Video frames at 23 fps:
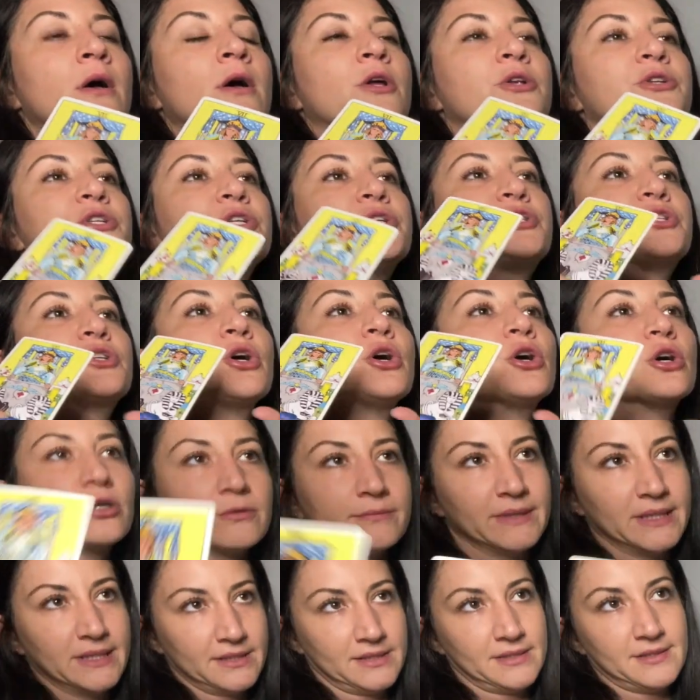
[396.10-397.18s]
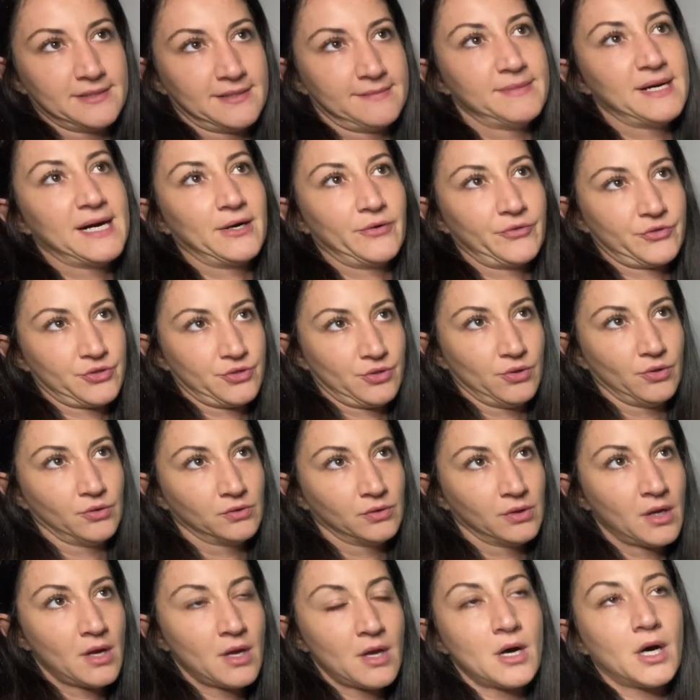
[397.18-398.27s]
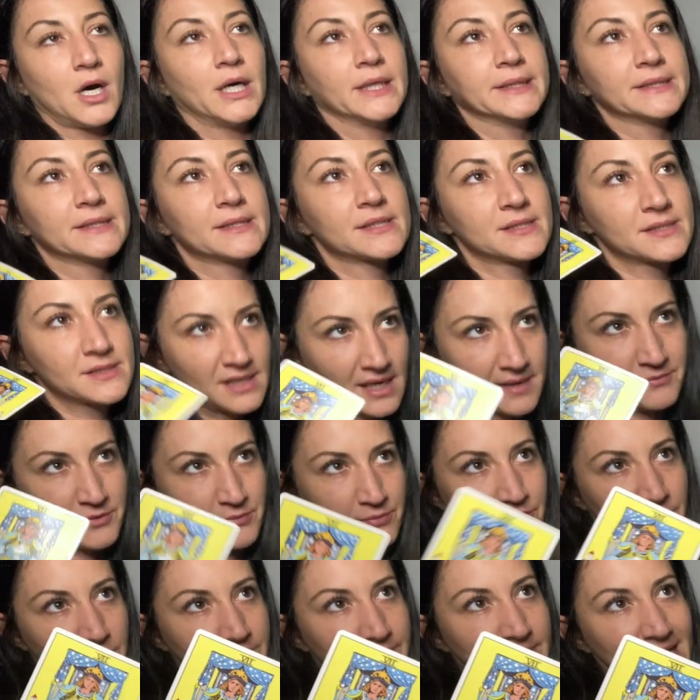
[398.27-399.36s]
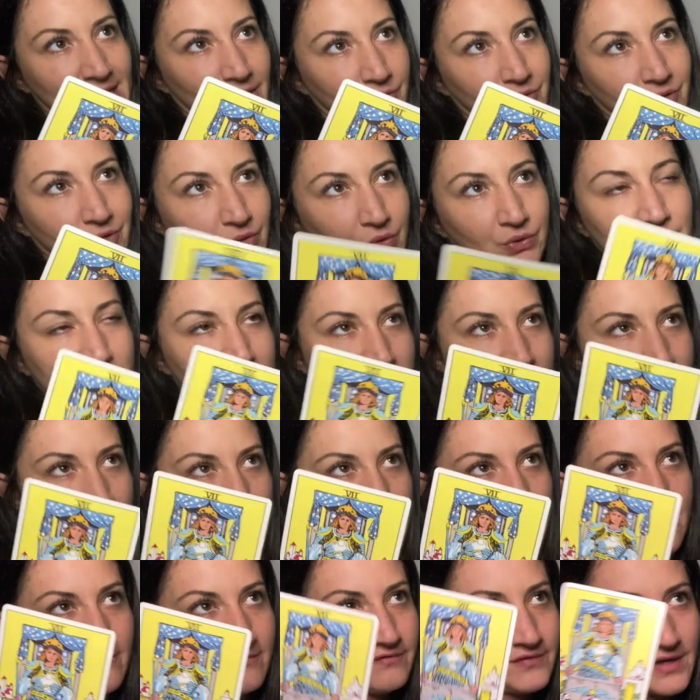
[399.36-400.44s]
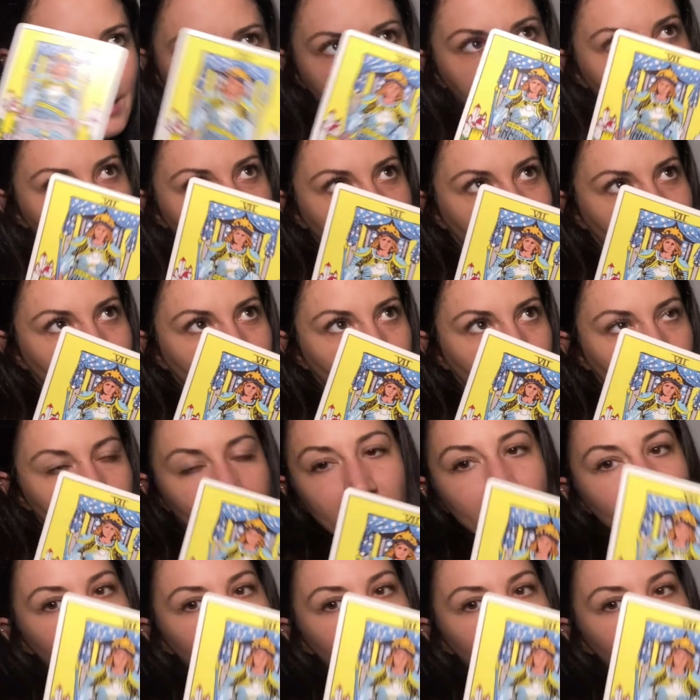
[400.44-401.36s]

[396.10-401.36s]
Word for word: determined about you, unstoppable about you. Like they have followed their heart,